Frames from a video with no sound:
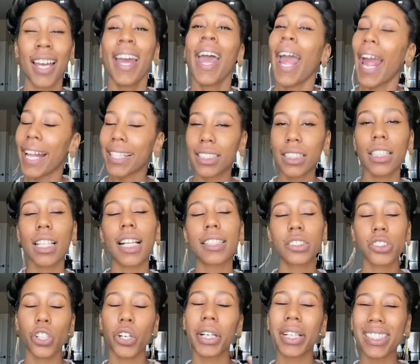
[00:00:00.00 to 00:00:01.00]
until I
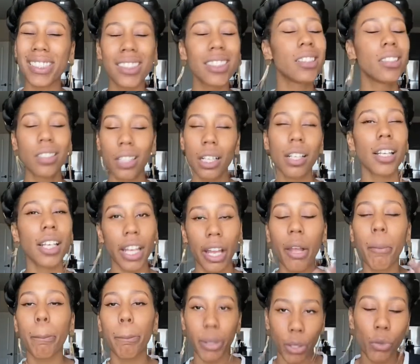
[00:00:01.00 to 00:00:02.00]
started
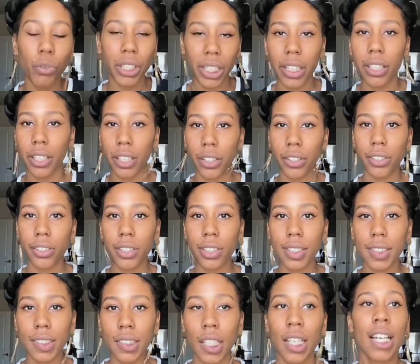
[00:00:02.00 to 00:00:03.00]
studying
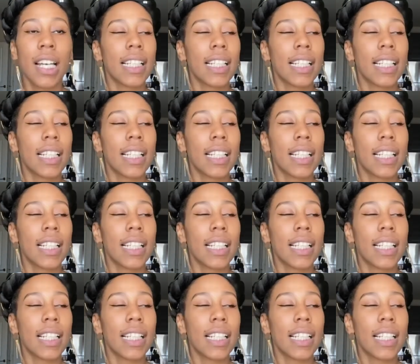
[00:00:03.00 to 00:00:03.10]
billionaires.